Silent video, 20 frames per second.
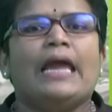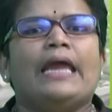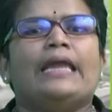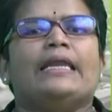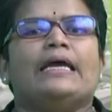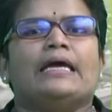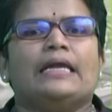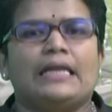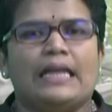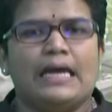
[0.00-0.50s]

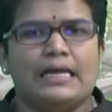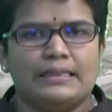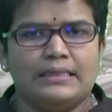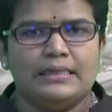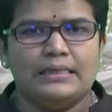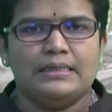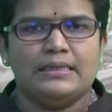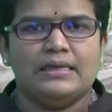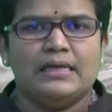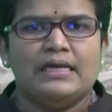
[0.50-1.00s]
and
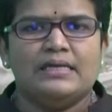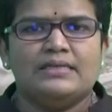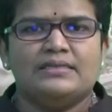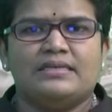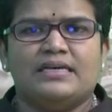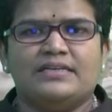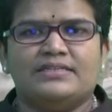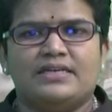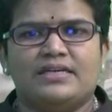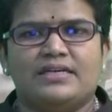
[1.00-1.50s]
another,
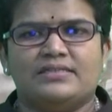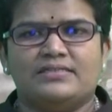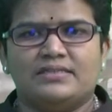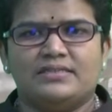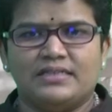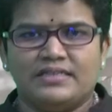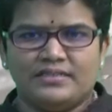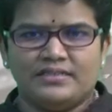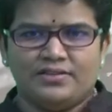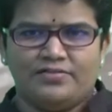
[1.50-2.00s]
such as
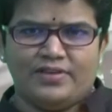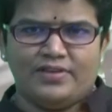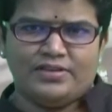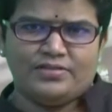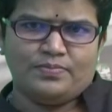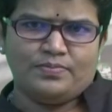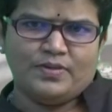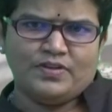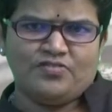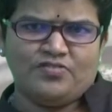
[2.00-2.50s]
the
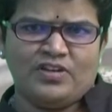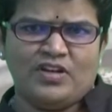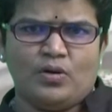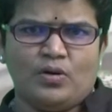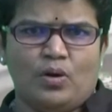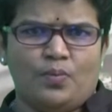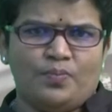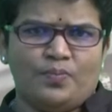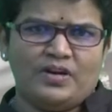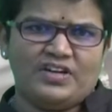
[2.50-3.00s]
interface between
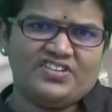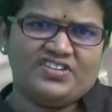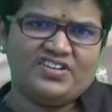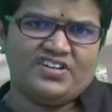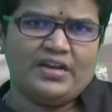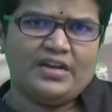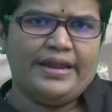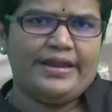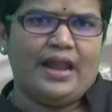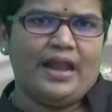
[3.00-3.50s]

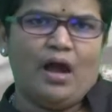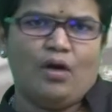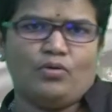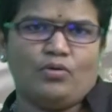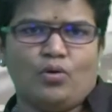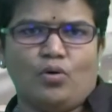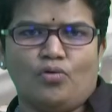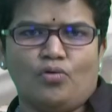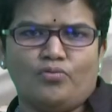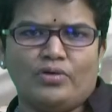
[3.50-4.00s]
operation and
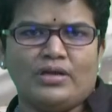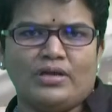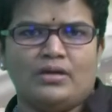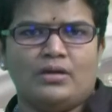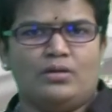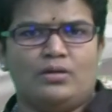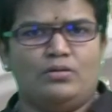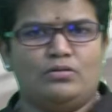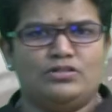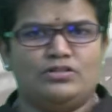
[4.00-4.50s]
outgoing
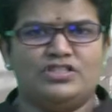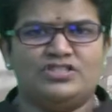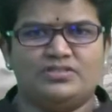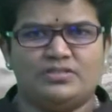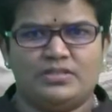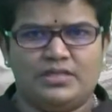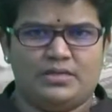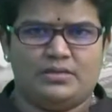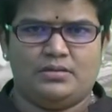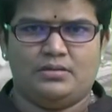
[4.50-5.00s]

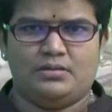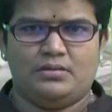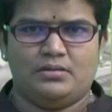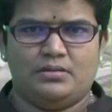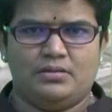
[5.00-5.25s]
logistics.